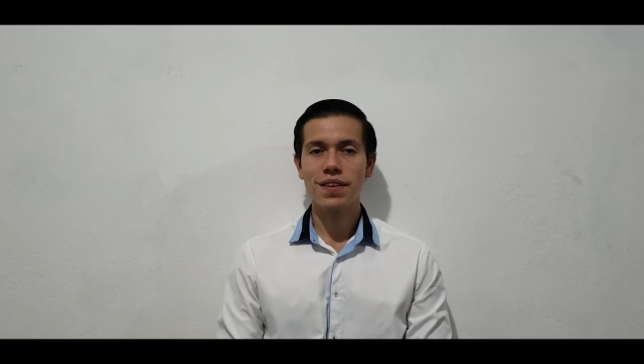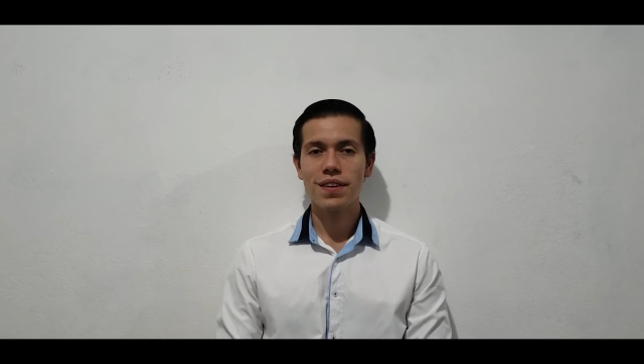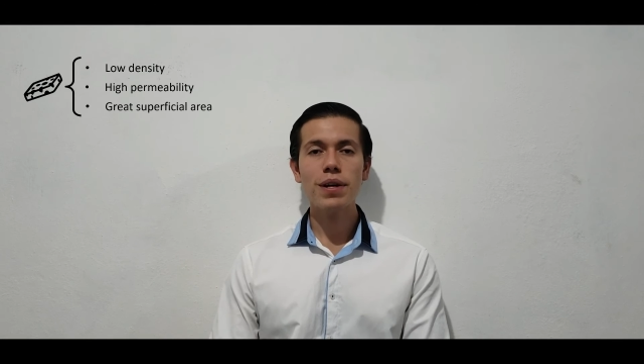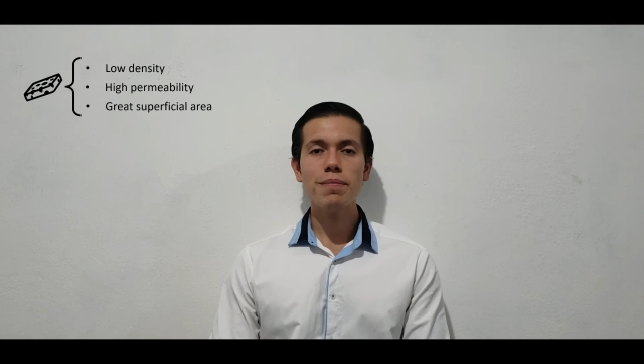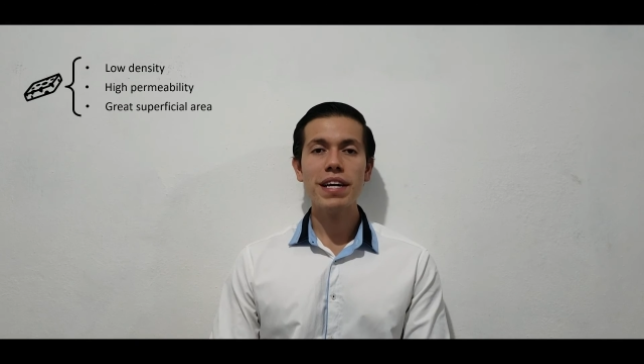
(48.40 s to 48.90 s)

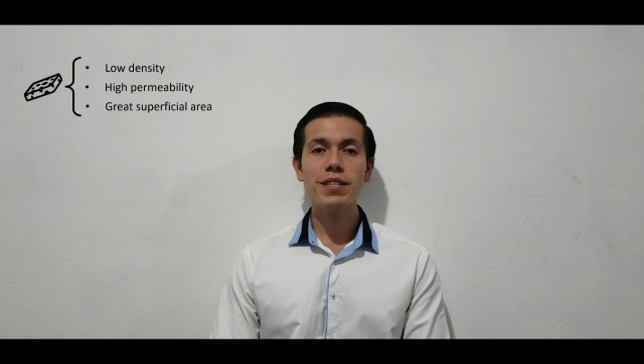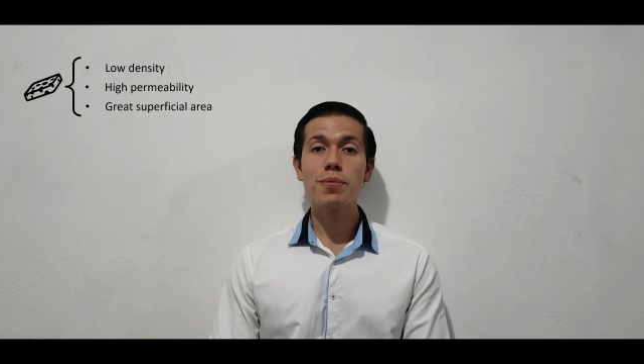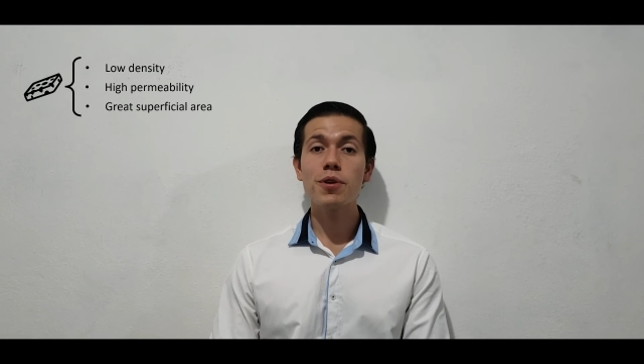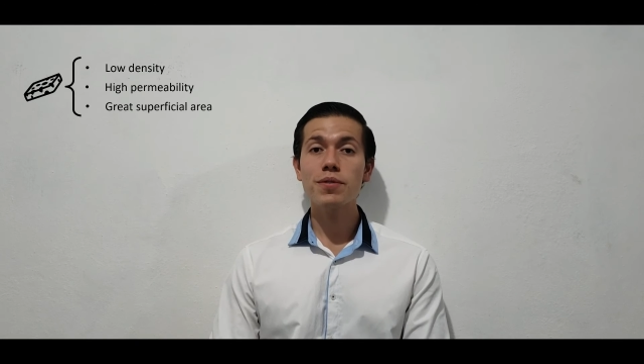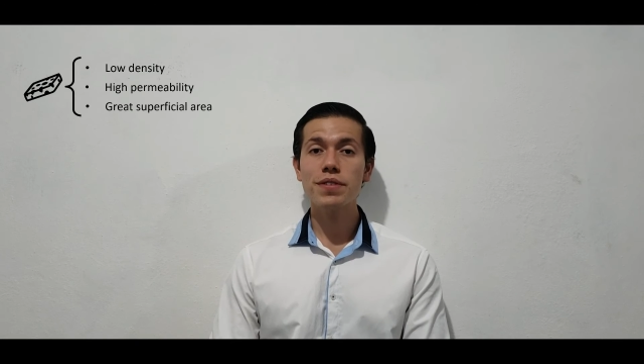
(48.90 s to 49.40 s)
What makes
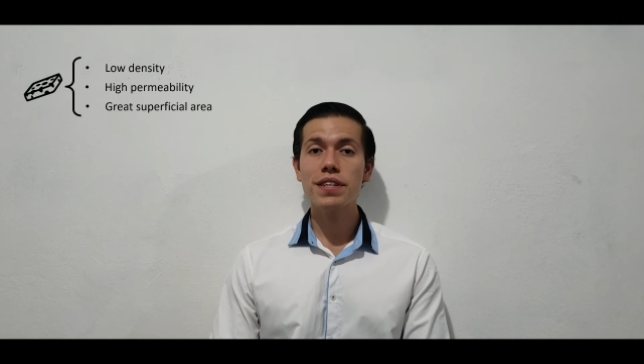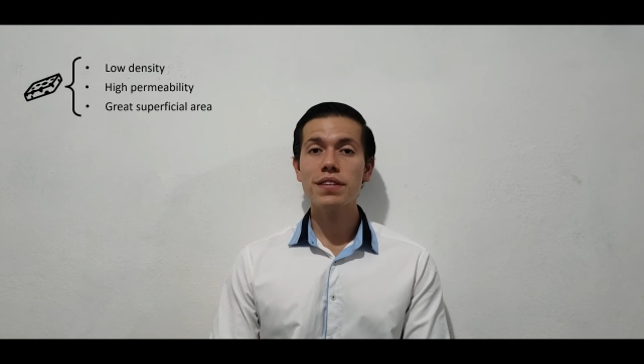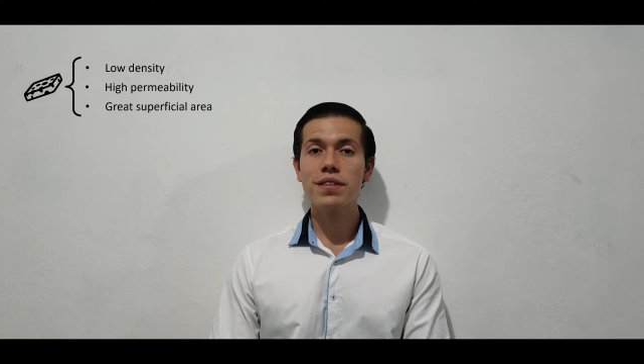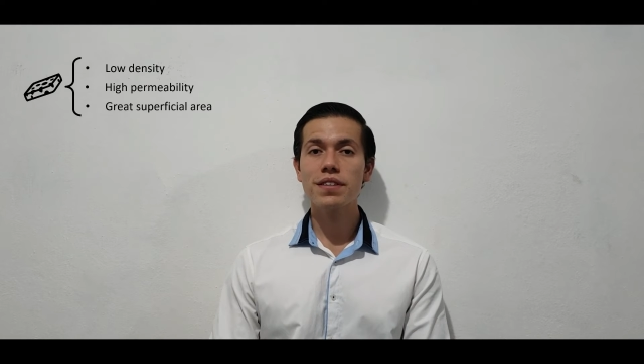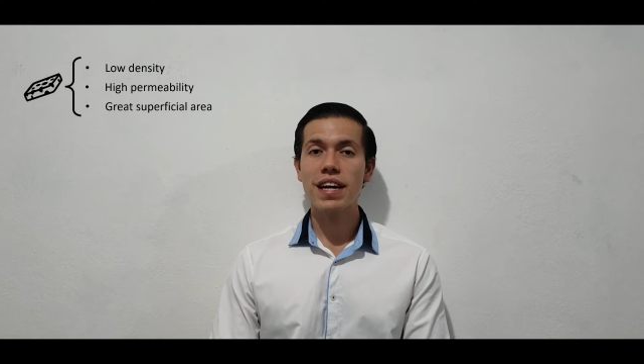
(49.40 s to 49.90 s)
porous
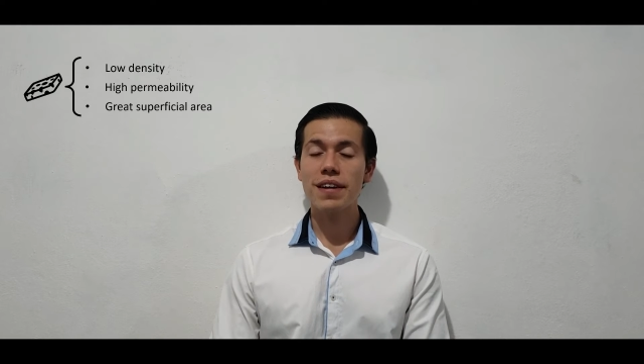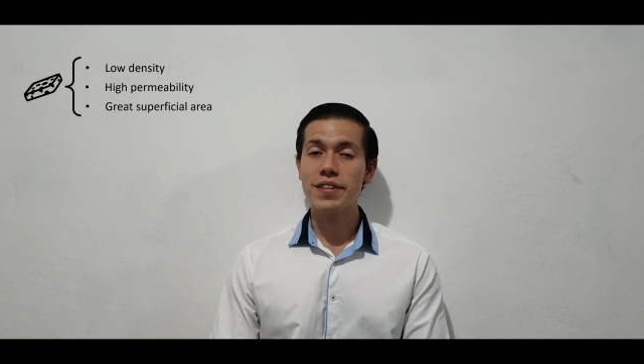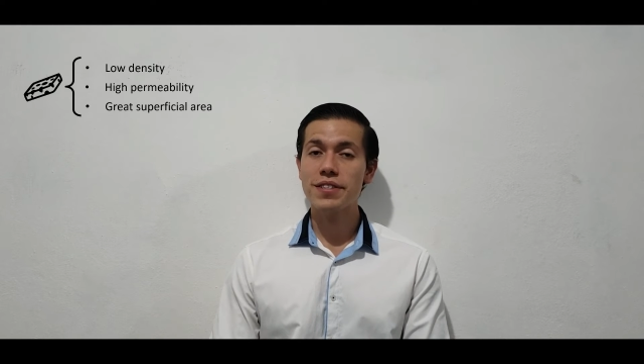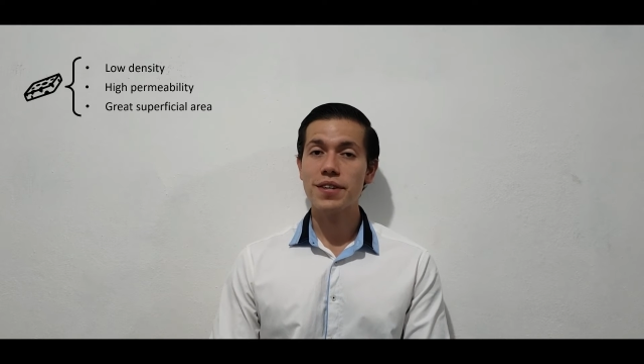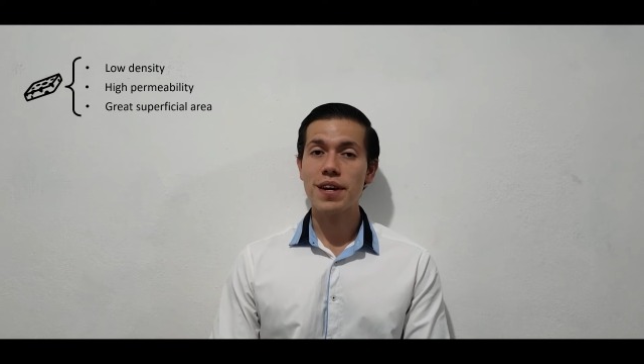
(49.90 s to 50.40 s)
silicon
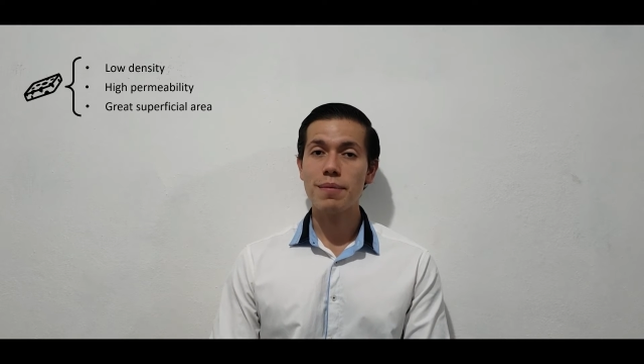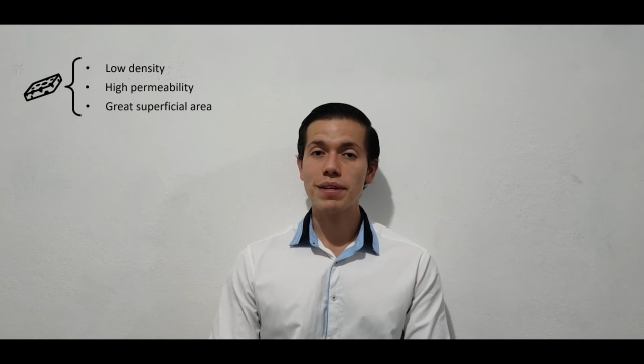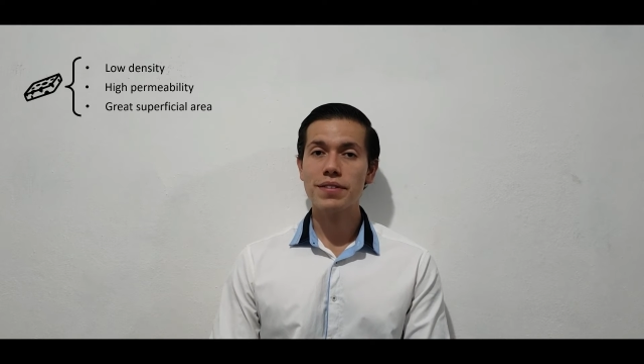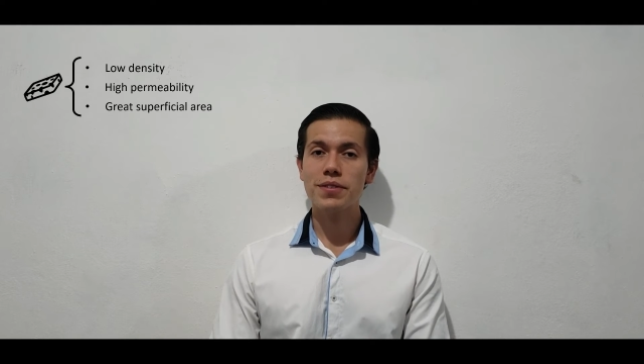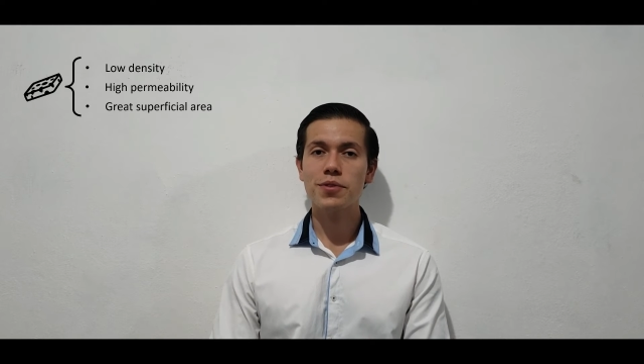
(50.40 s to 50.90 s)
carbide
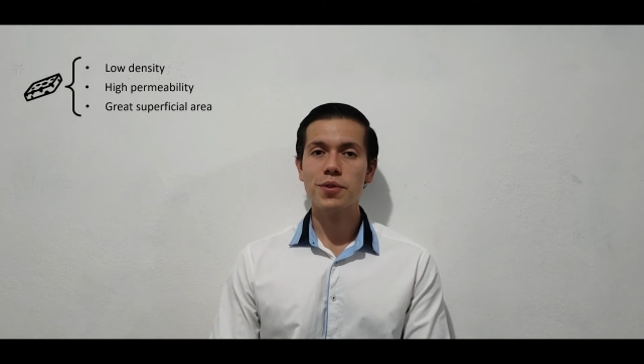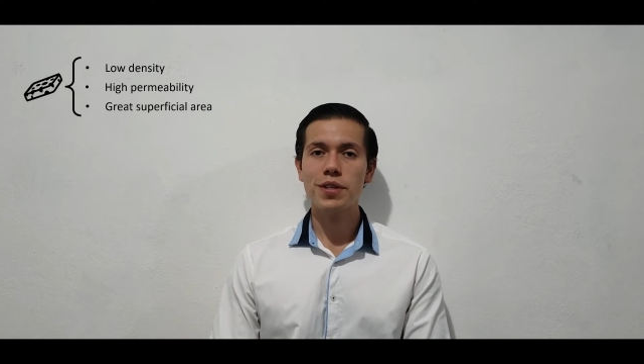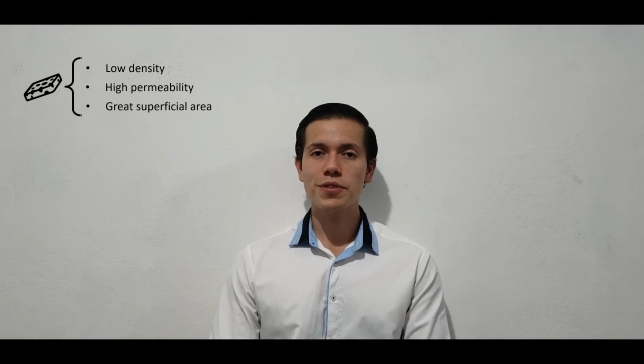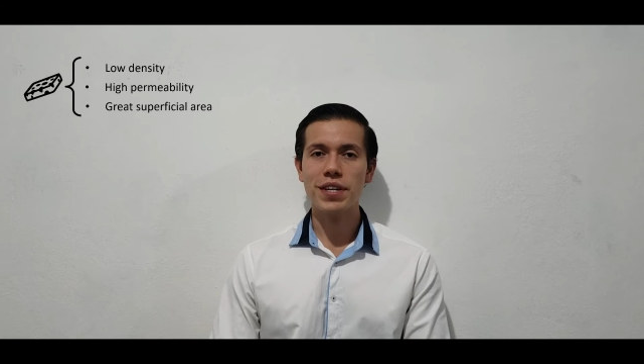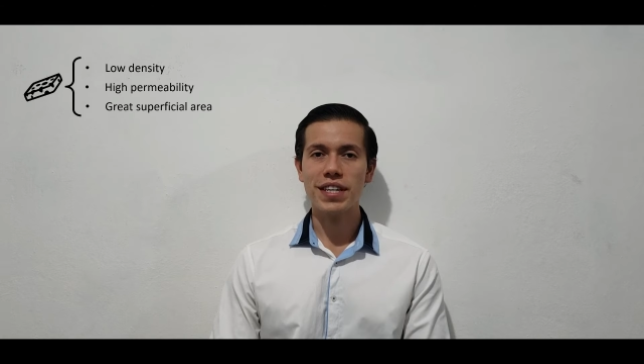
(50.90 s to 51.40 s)
ceramics so
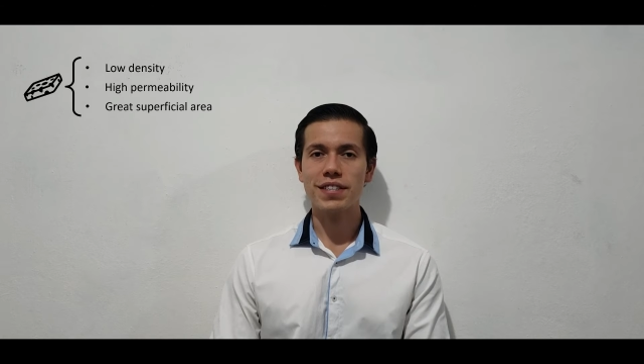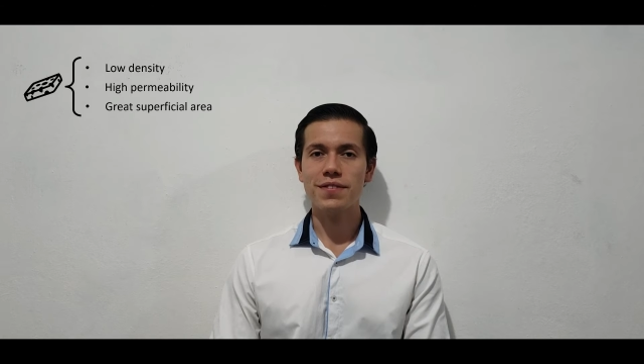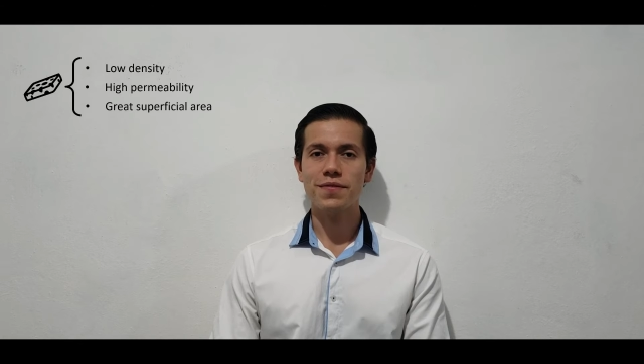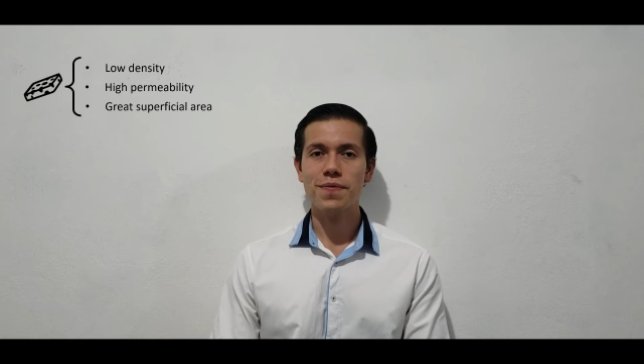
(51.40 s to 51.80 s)
attractive?